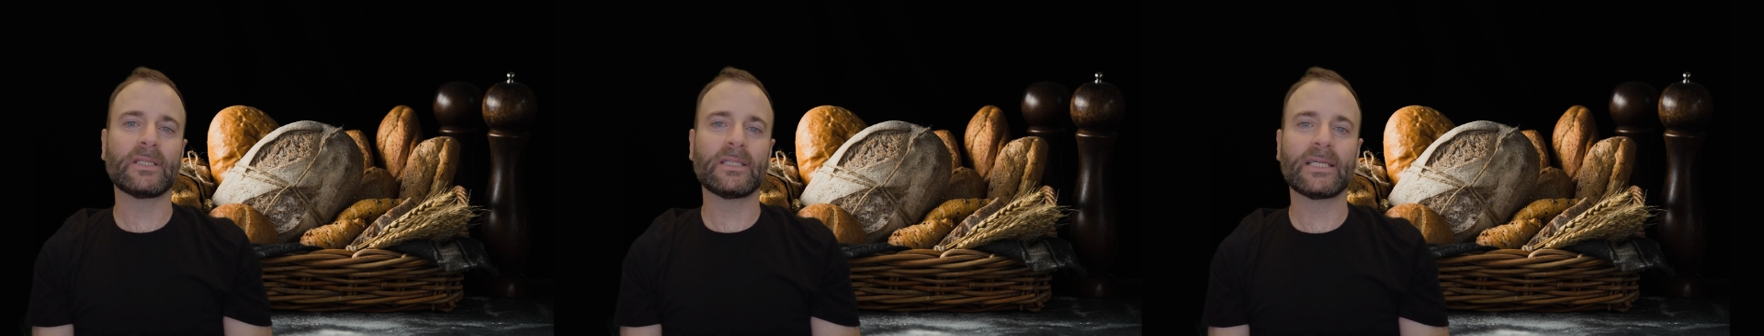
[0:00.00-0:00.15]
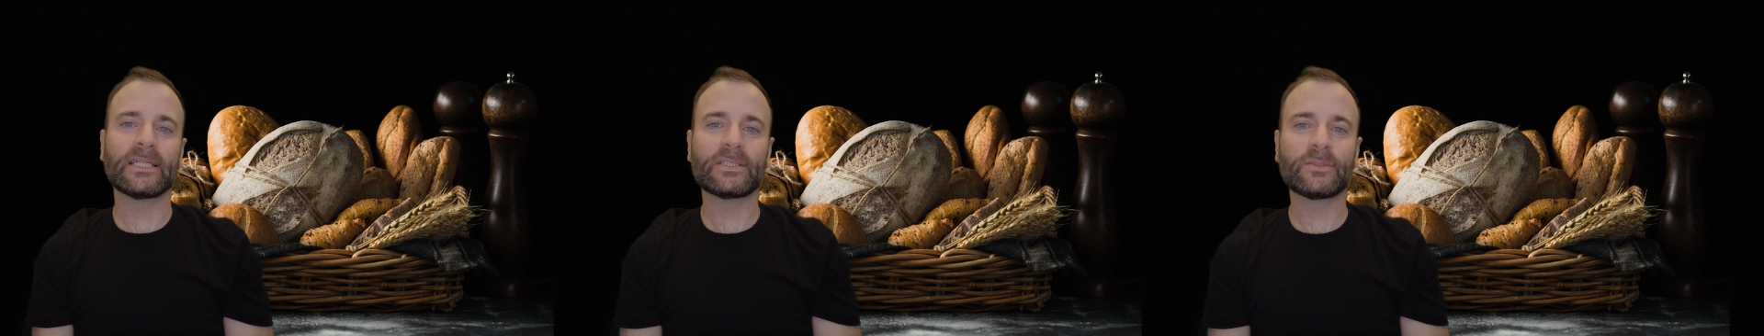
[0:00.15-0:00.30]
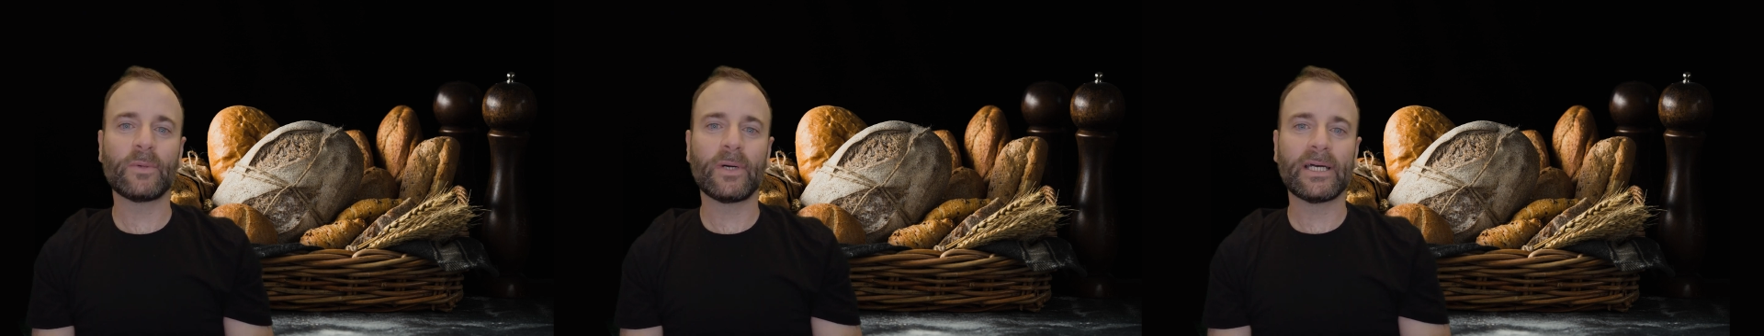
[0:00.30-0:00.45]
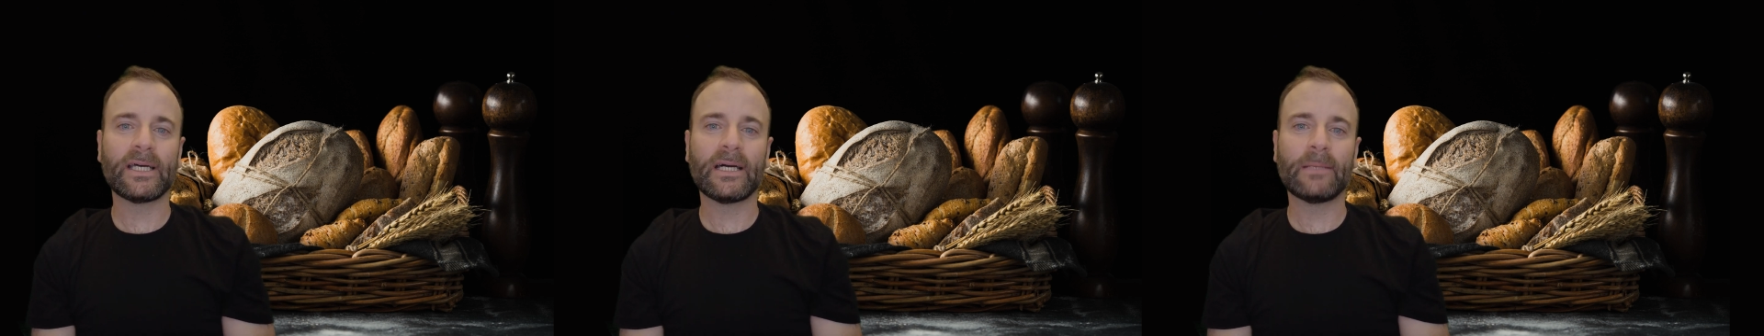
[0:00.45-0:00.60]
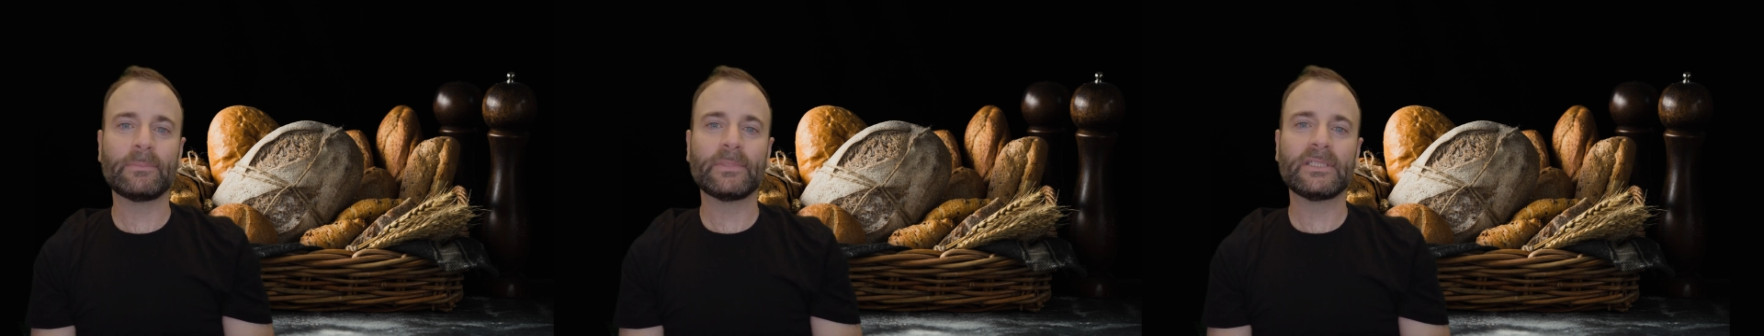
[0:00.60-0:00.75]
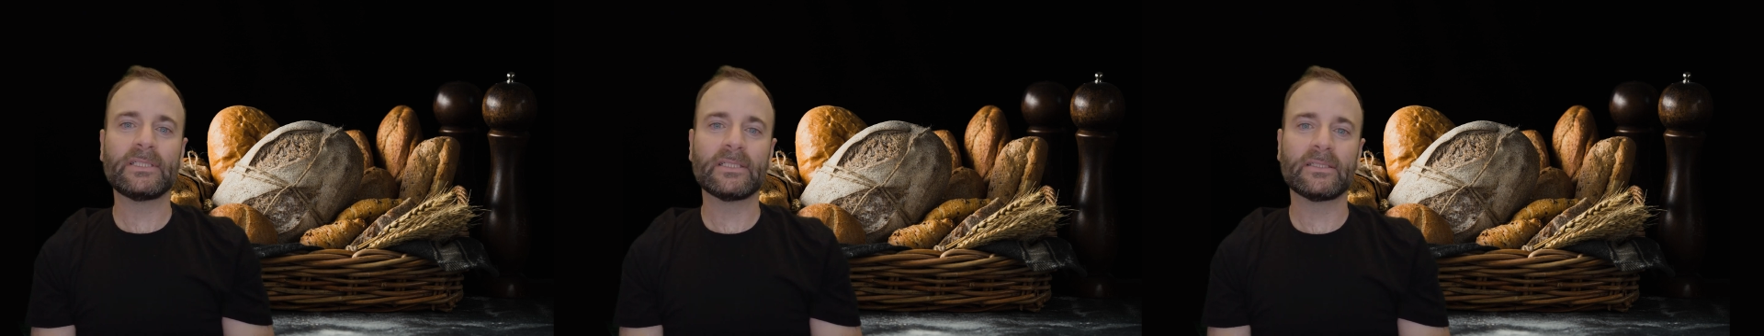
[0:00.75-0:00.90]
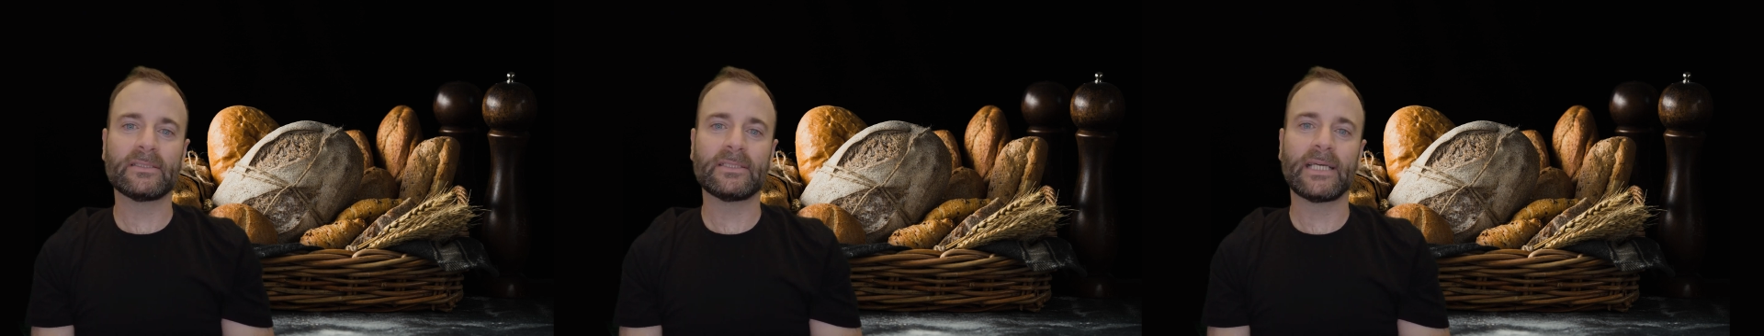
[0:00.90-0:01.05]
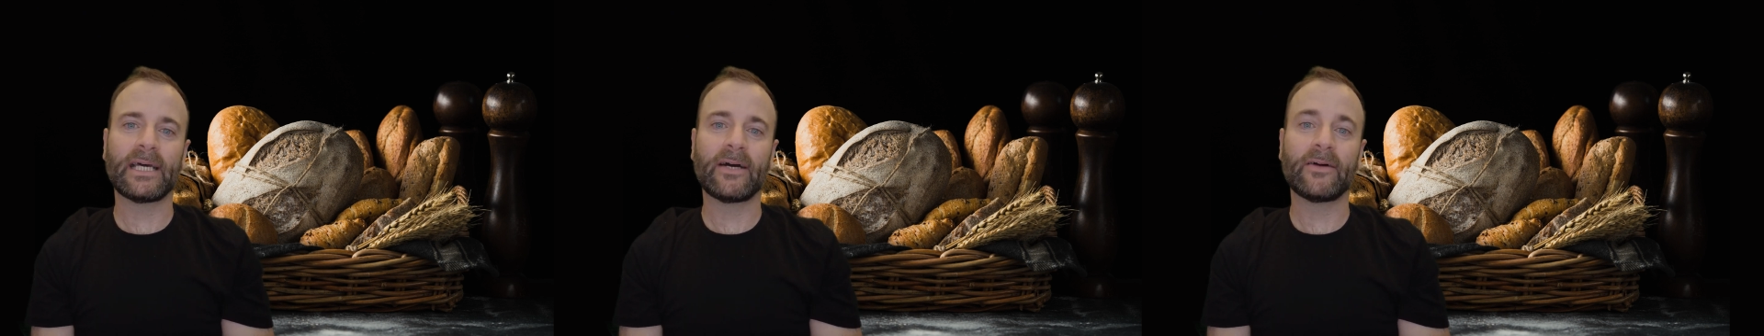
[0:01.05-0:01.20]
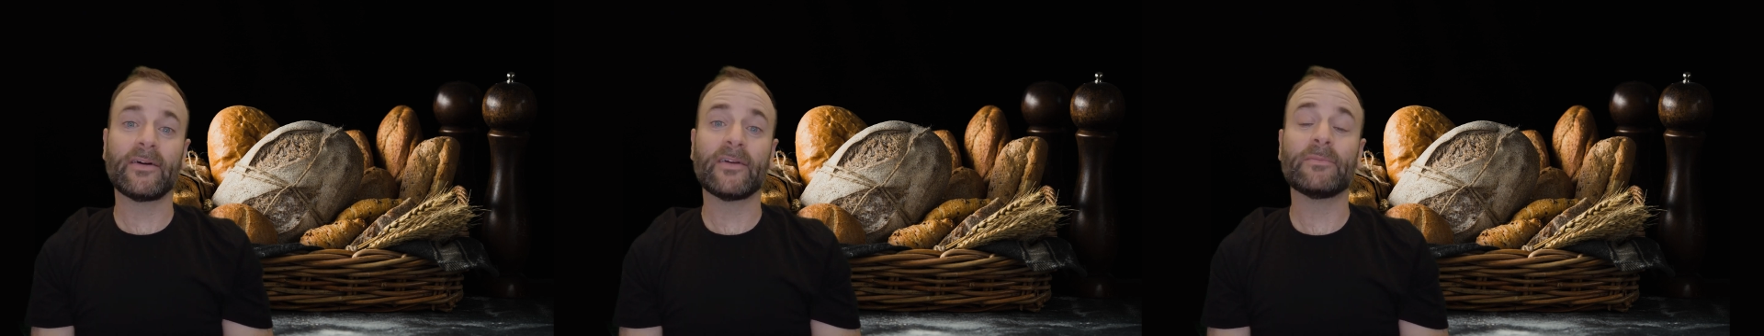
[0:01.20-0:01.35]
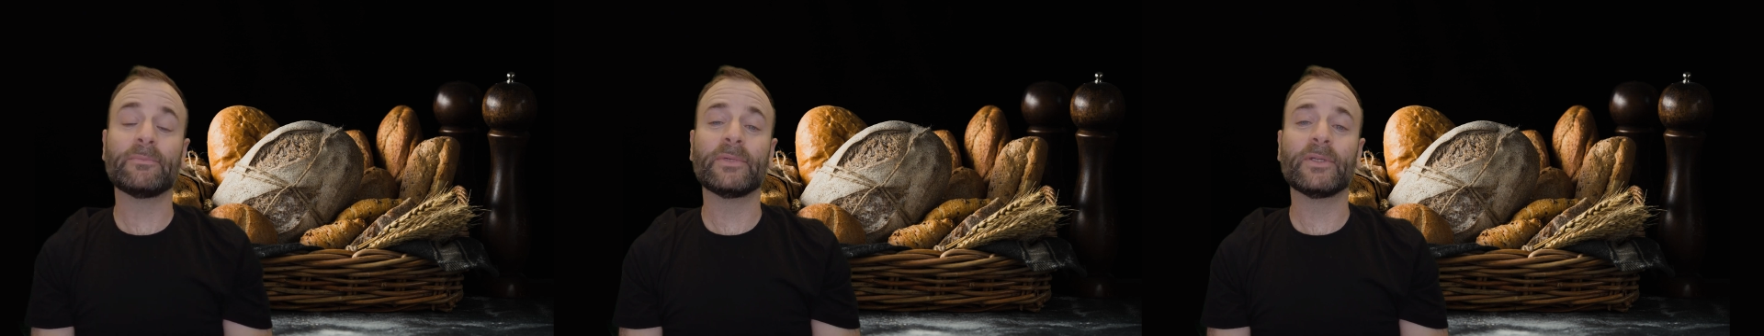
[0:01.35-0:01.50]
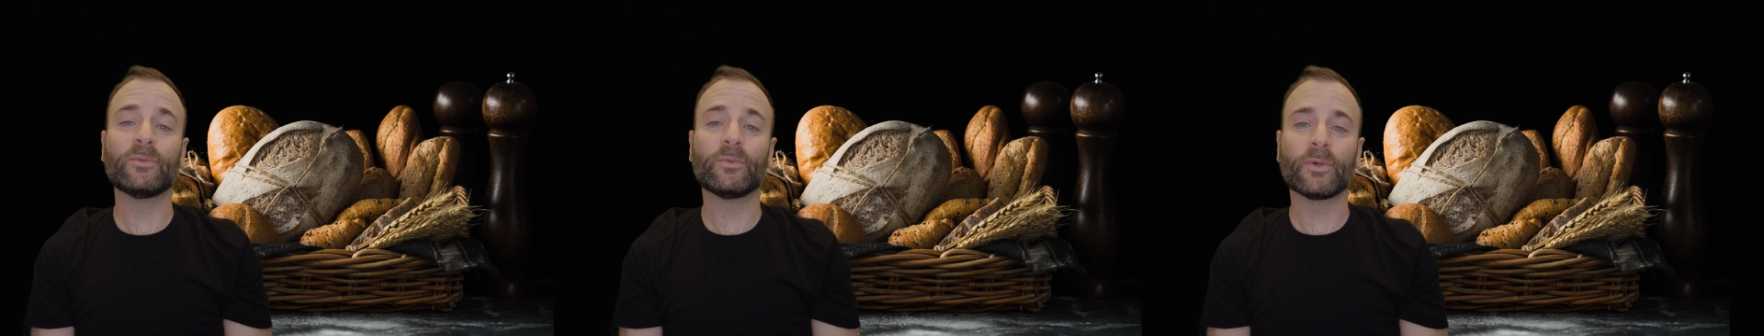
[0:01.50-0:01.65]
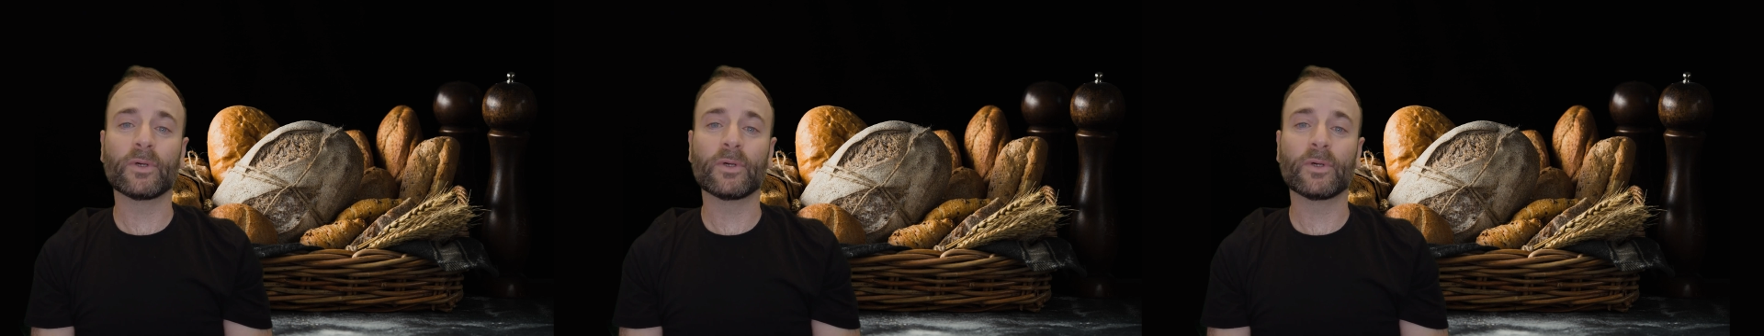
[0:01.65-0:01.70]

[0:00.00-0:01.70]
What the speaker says: and that's why up until now I've been